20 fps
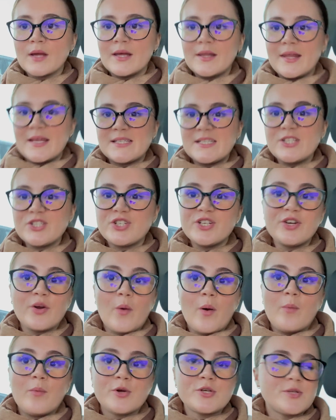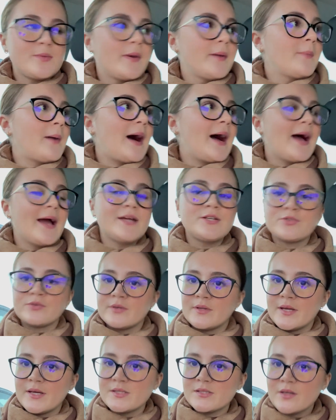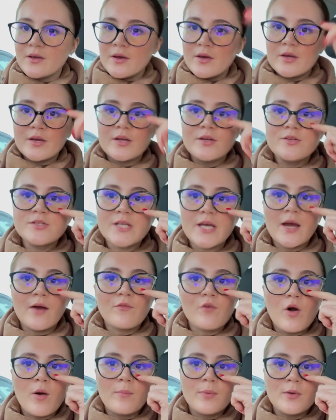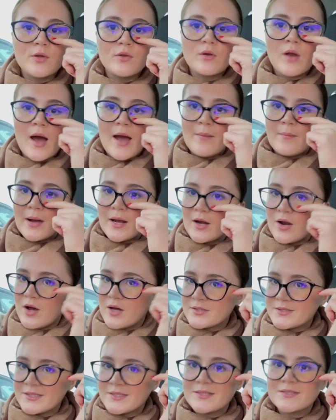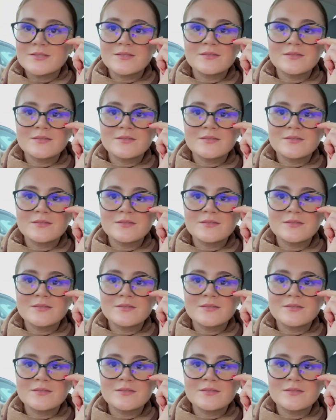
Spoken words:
There's literally no one watching me, but I hate doing this. Can you see I've got a blue light in my glasses?